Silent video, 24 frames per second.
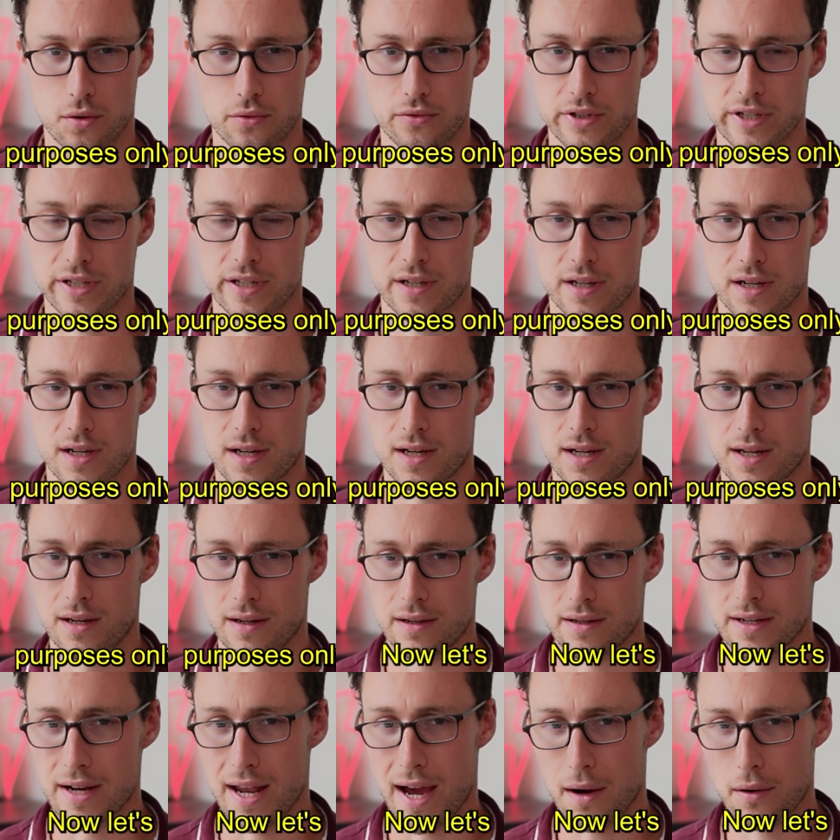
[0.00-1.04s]
only.
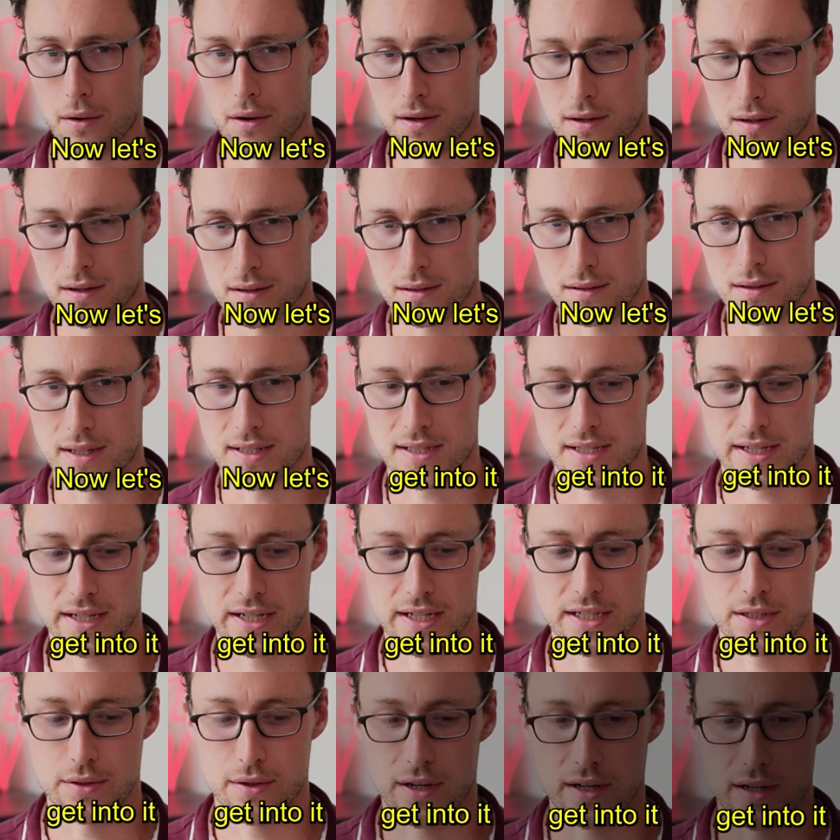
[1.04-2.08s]
Now, let's get
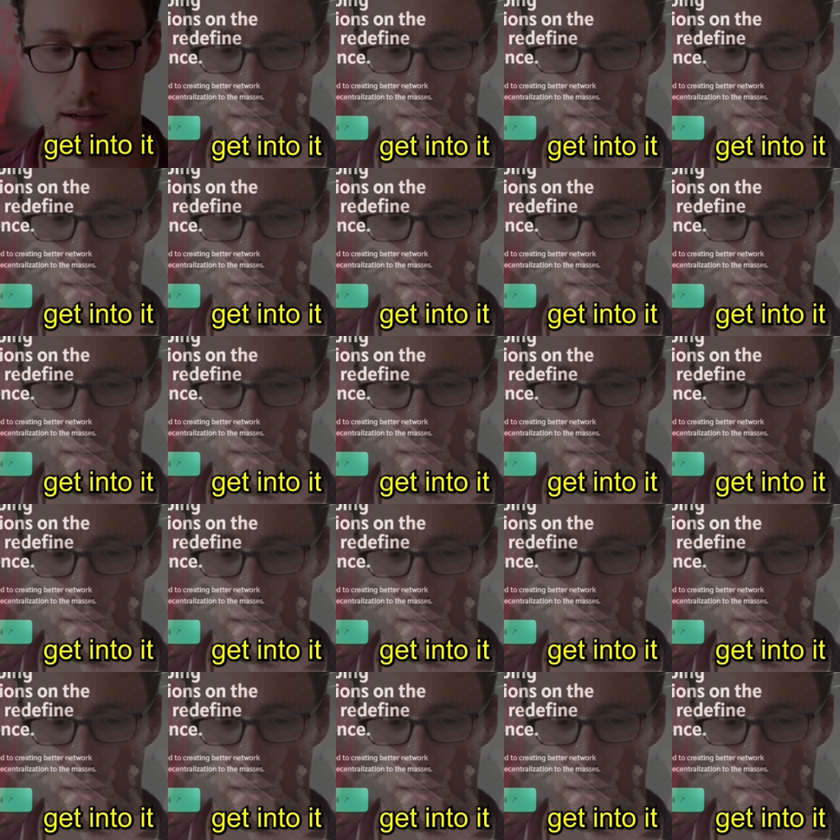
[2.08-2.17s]
into it.